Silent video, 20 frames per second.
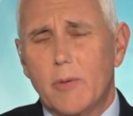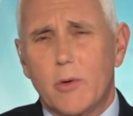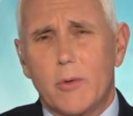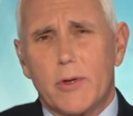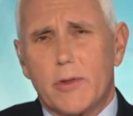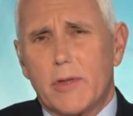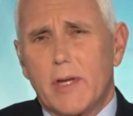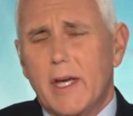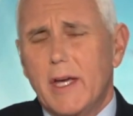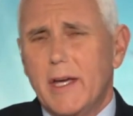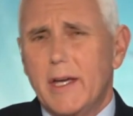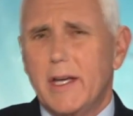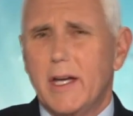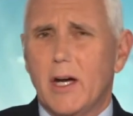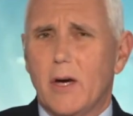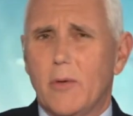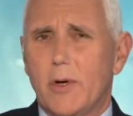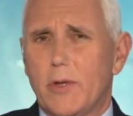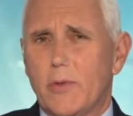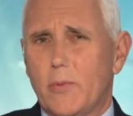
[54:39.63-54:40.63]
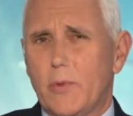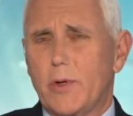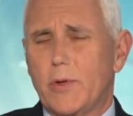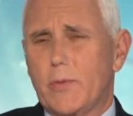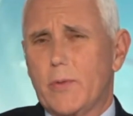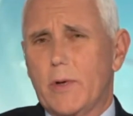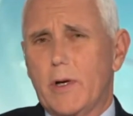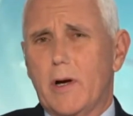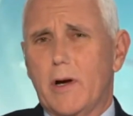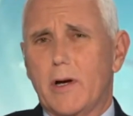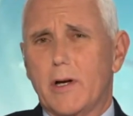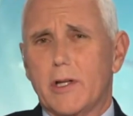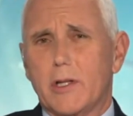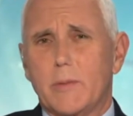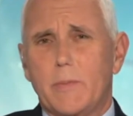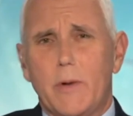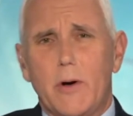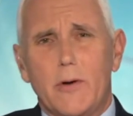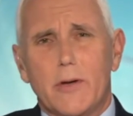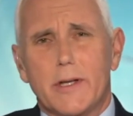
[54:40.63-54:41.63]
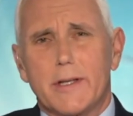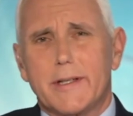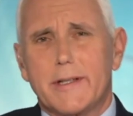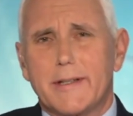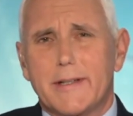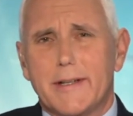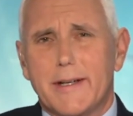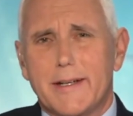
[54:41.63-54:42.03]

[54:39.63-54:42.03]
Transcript: I mean, this is a real meeting of the left and right.